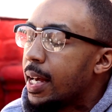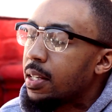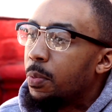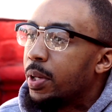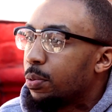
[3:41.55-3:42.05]

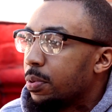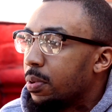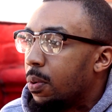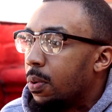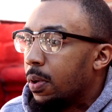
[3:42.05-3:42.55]
As I went through
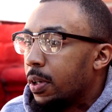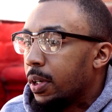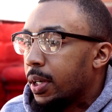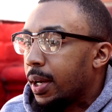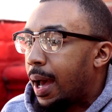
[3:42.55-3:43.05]
the
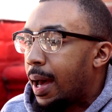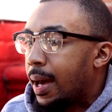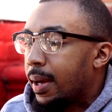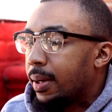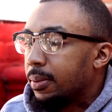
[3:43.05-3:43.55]
org,
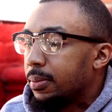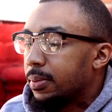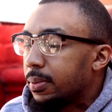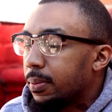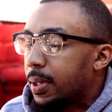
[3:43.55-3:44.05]
I
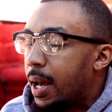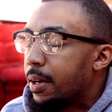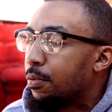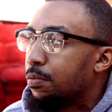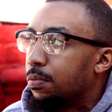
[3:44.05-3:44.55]

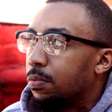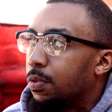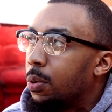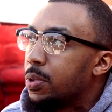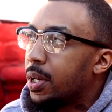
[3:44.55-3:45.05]
kind of
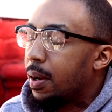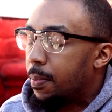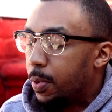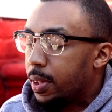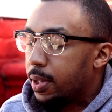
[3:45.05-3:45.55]
rose
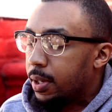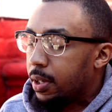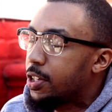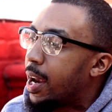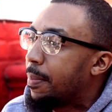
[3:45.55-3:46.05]
up
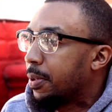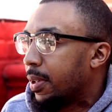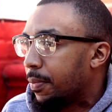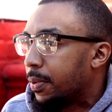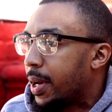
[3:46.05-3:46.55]
within a chapter
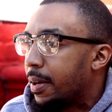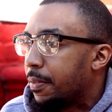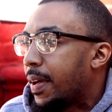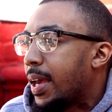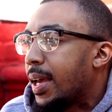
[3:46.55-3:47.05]
level kind
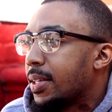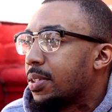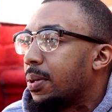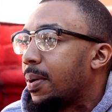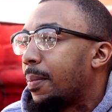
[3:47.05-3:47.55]
of
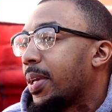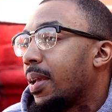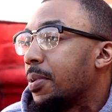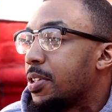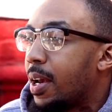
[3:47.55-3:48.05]
fast. So I
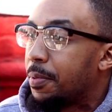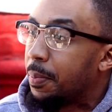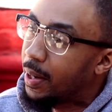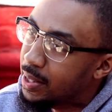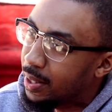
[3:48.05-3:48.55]
became the
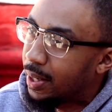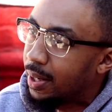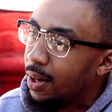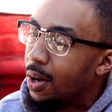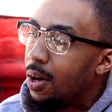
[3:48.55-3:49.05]
chapter
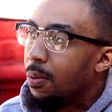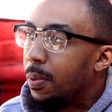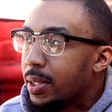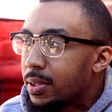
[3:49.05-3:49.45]
president, which